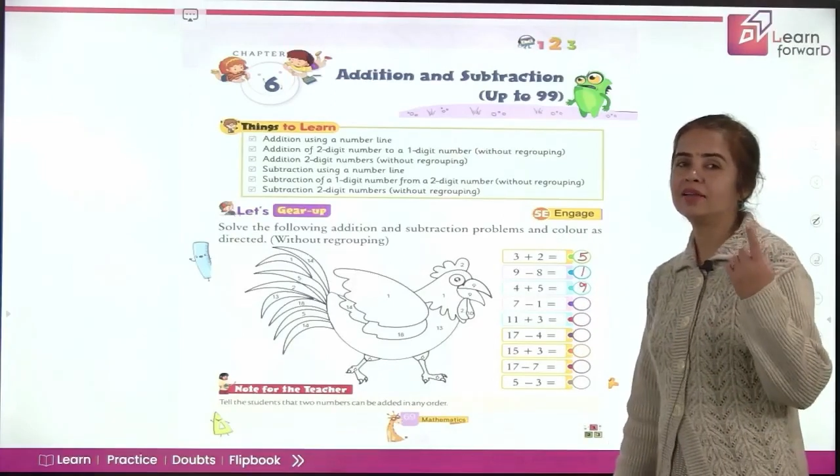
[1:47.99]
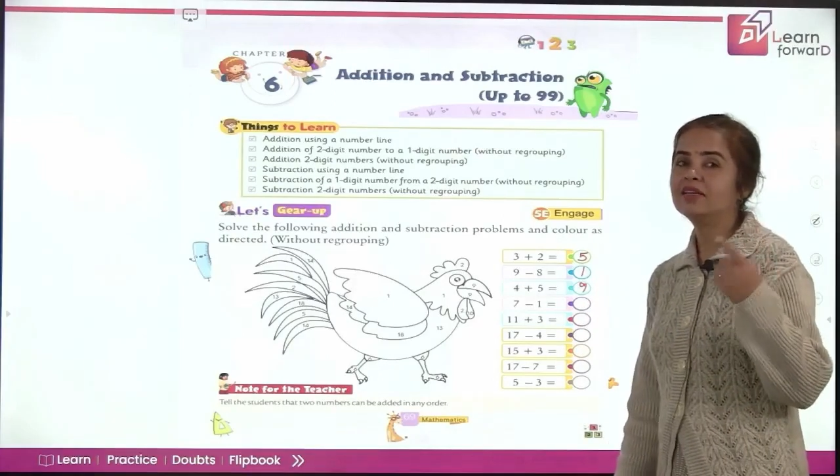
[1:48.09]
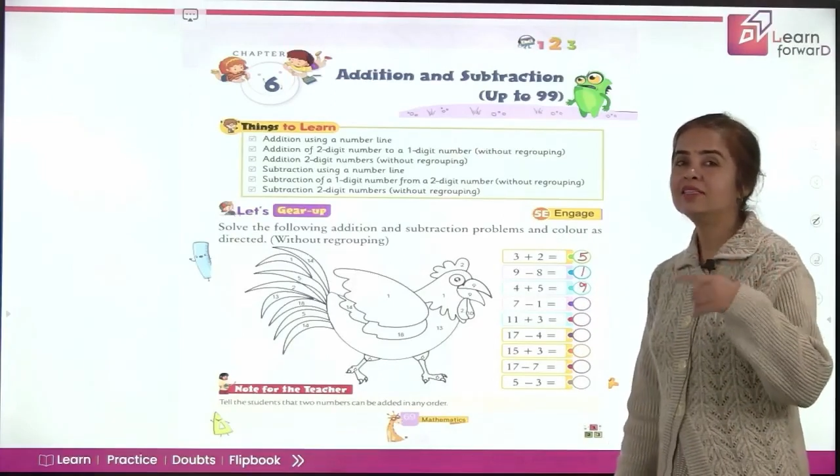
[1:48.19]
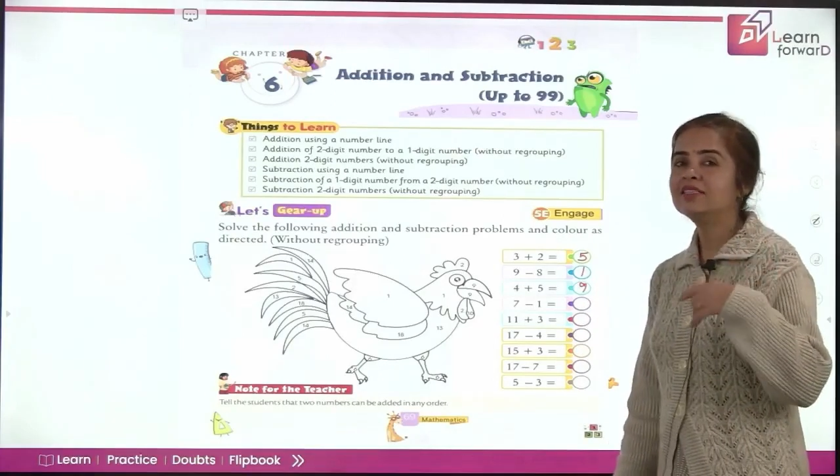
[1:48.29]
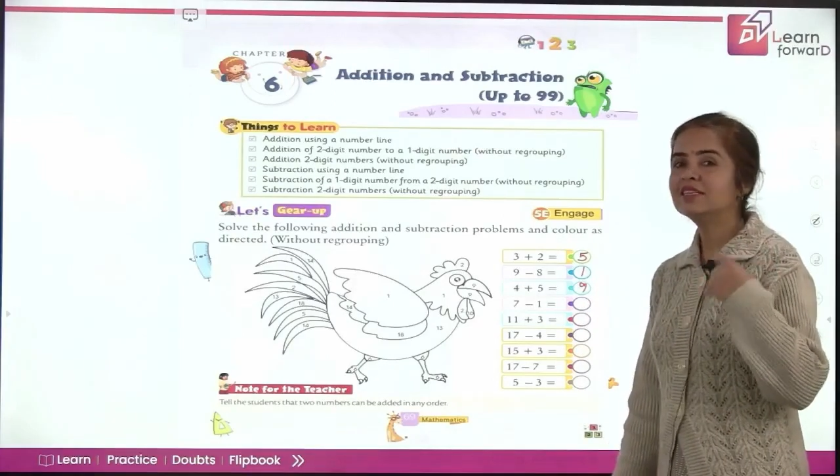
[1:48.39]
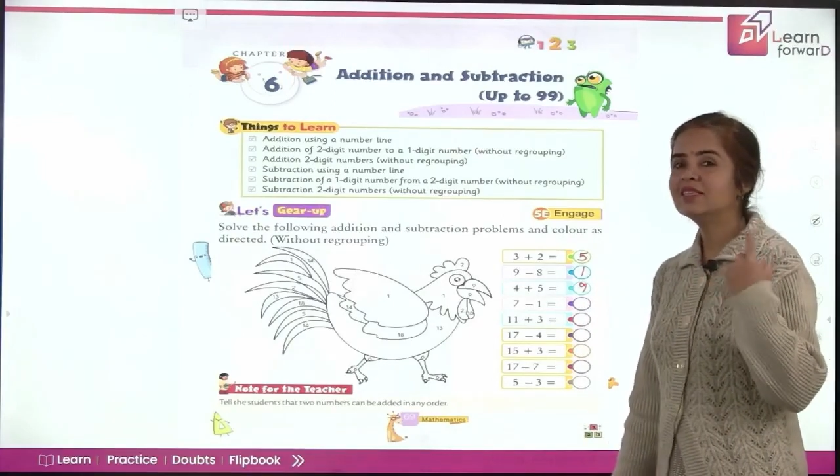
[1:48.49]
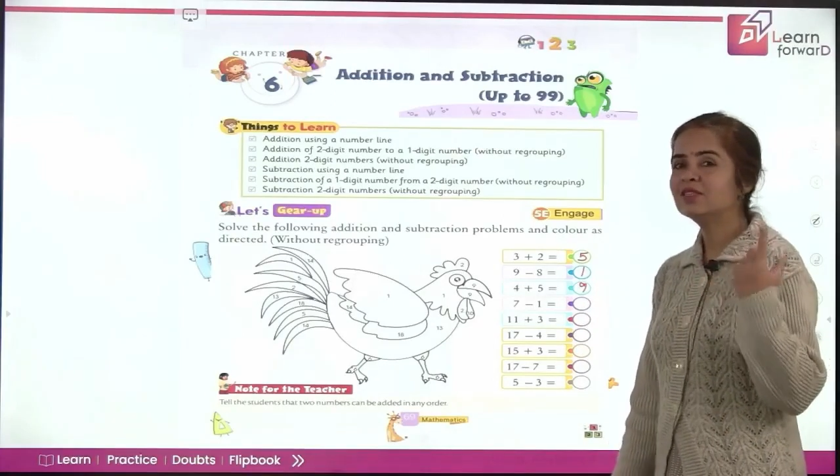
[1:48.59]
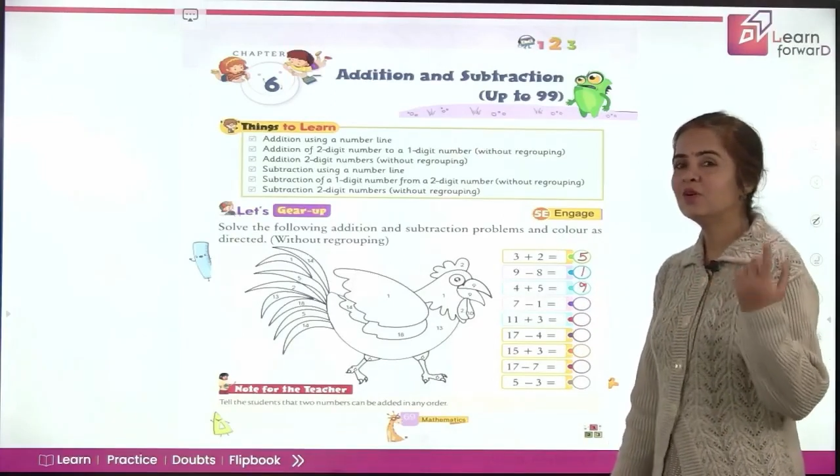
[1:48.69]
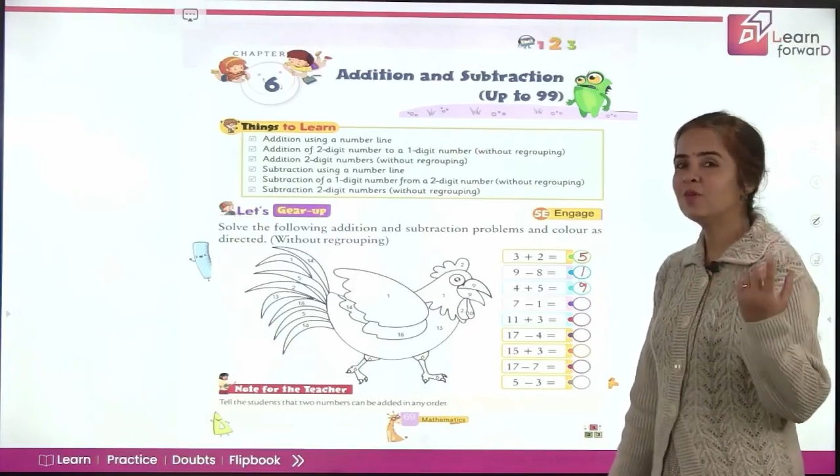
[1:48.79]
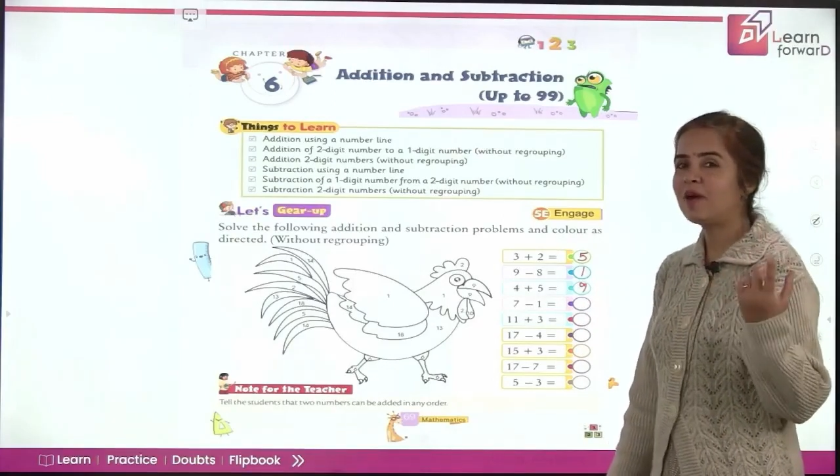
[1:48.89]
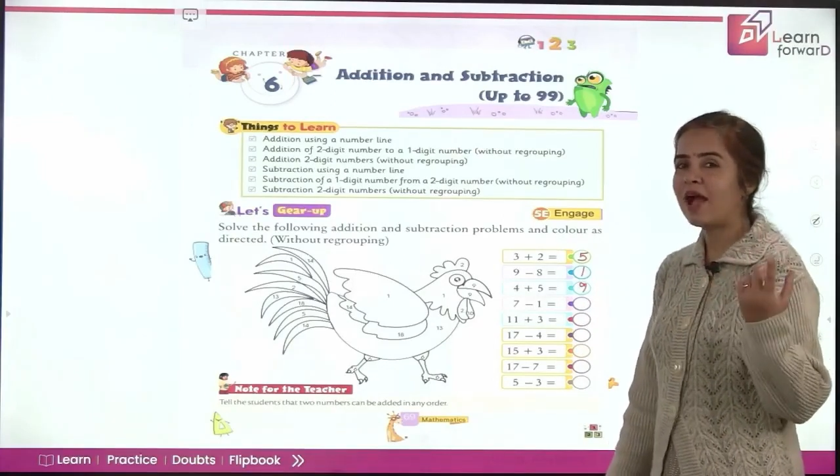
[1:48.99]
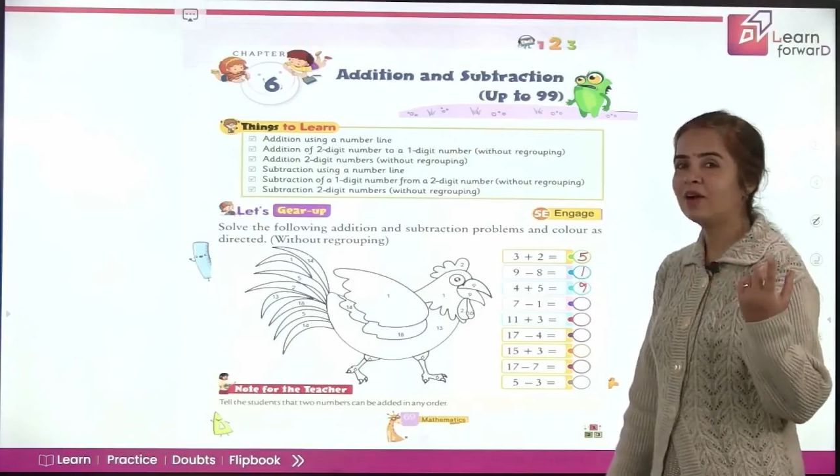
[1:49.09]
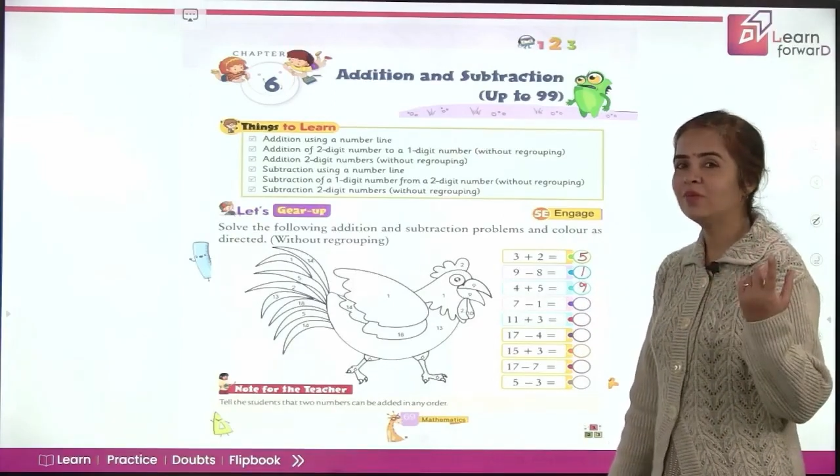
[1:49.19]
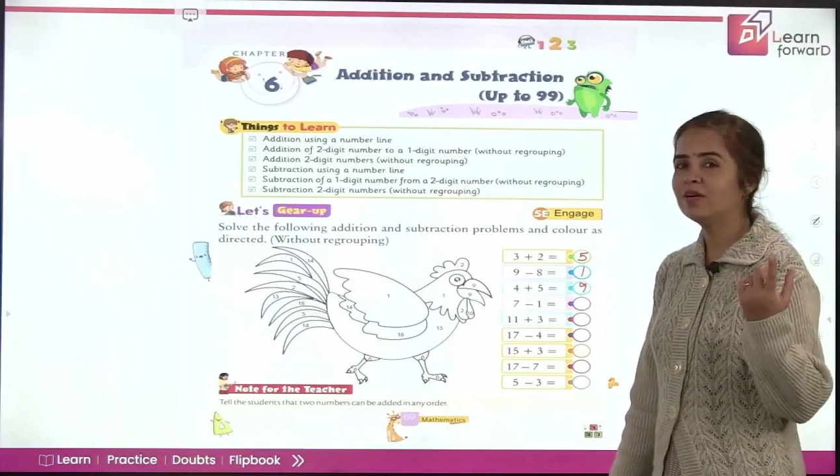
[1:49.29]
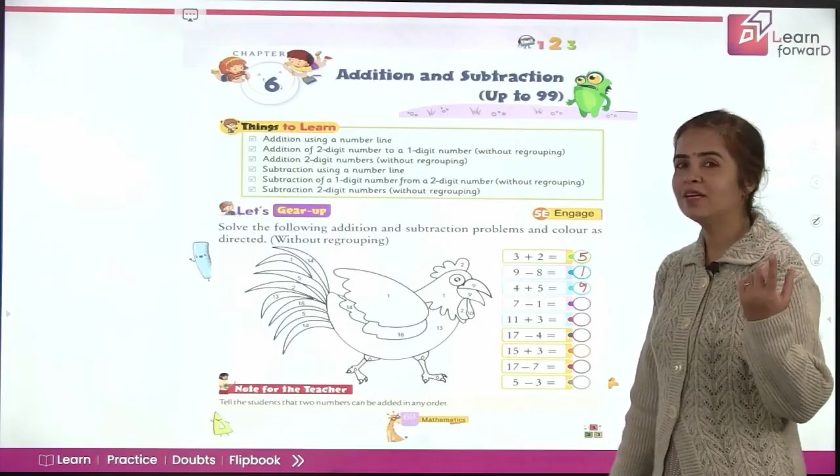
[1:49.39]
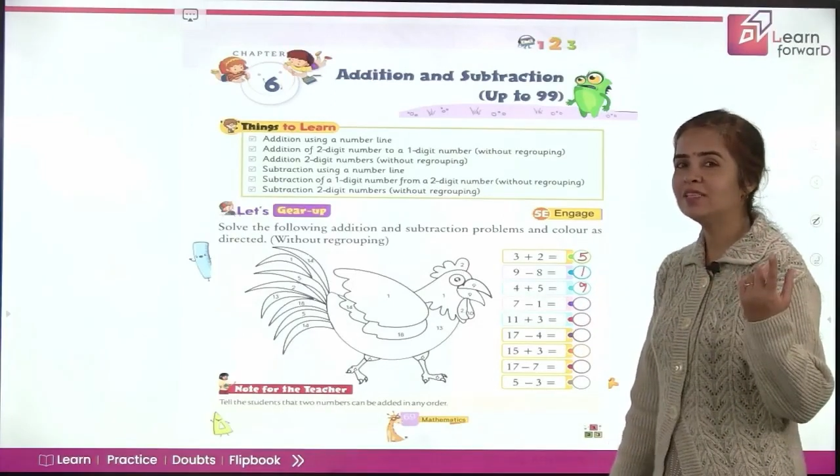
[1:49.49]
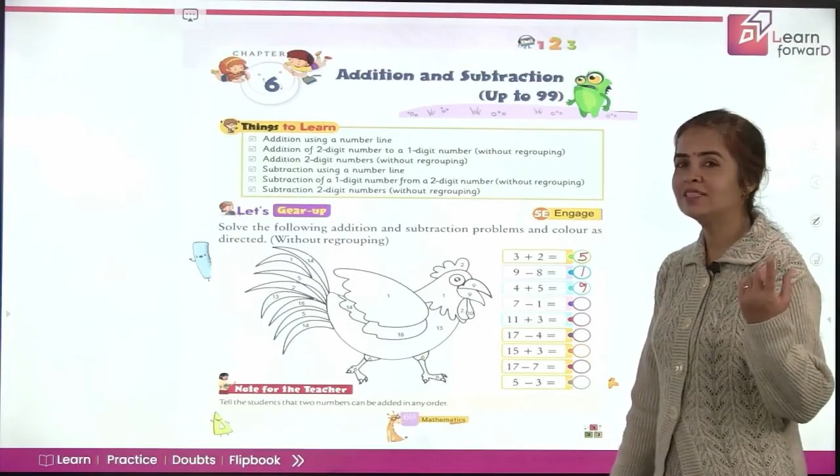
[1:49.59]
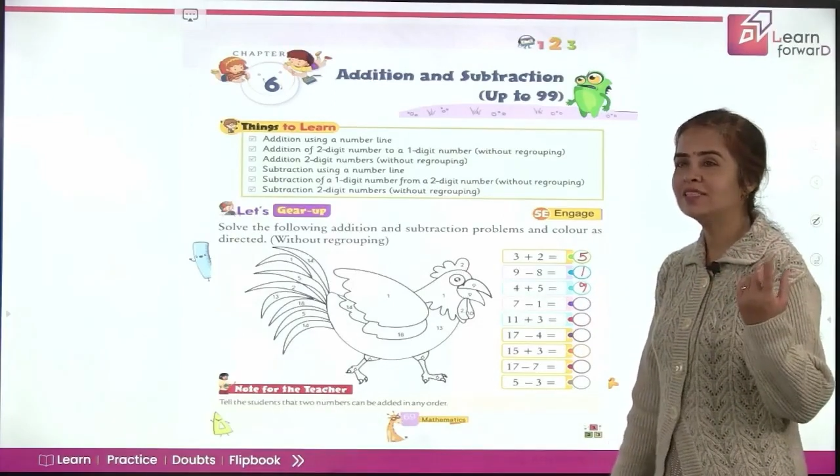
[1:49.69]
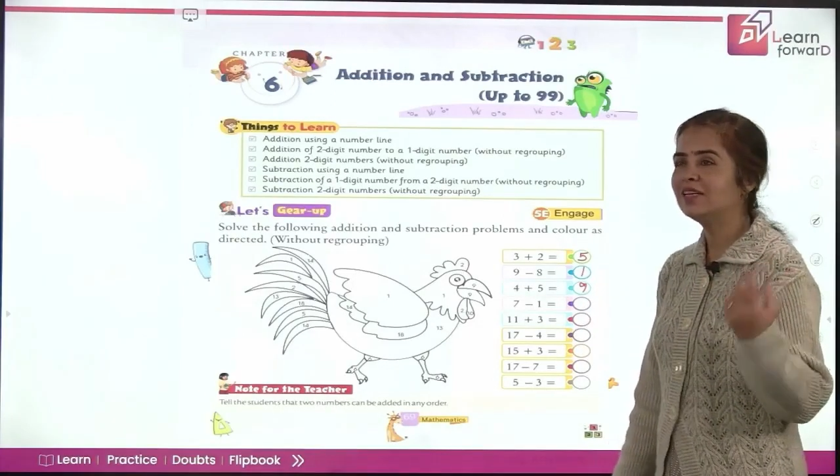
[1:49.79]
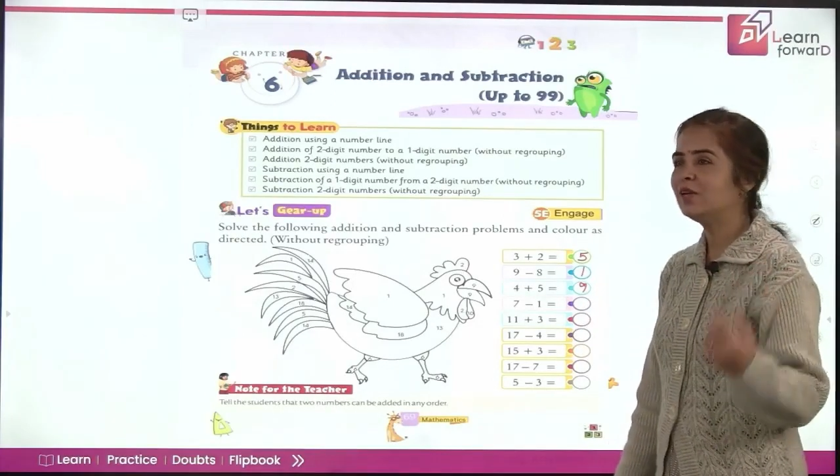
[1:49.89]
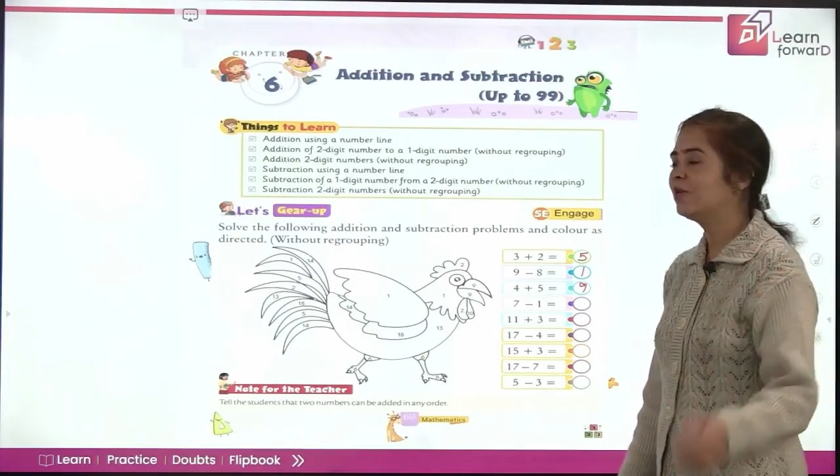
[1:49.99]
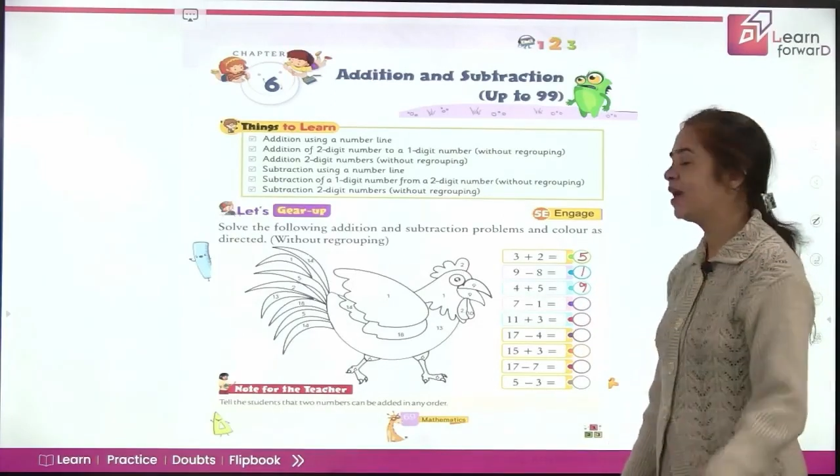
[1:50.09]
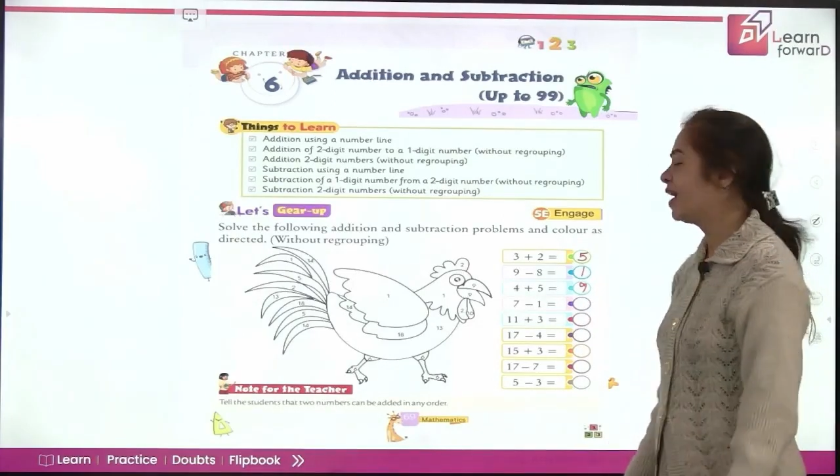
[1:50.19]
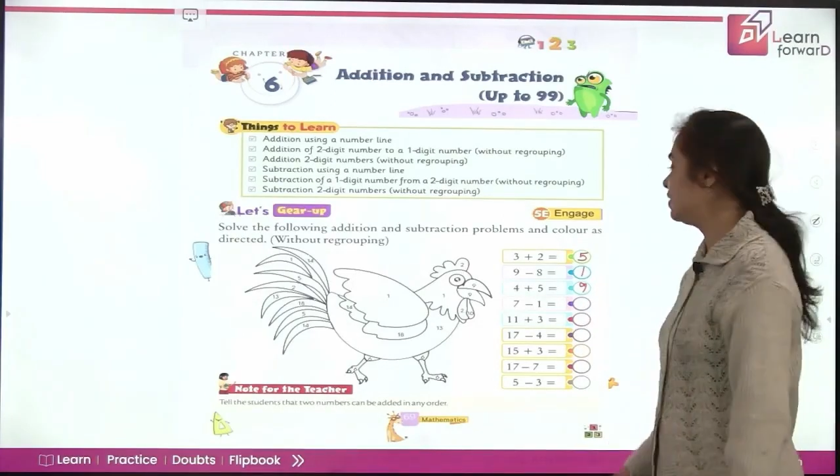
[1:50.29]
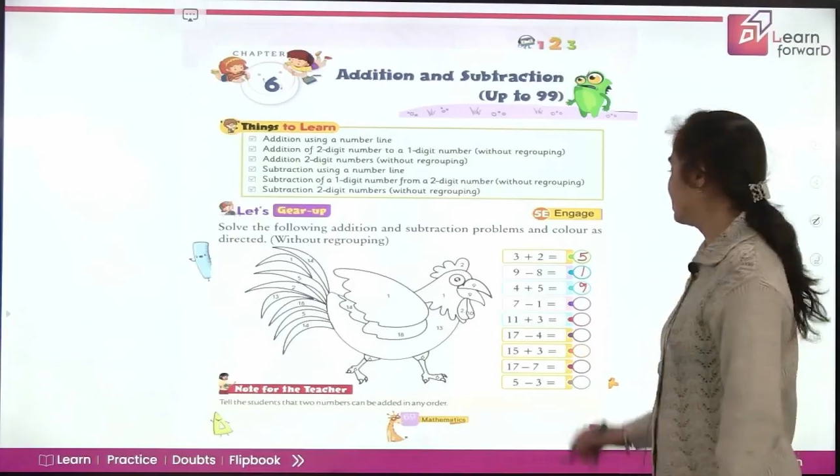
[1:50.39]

Just go backwards. You get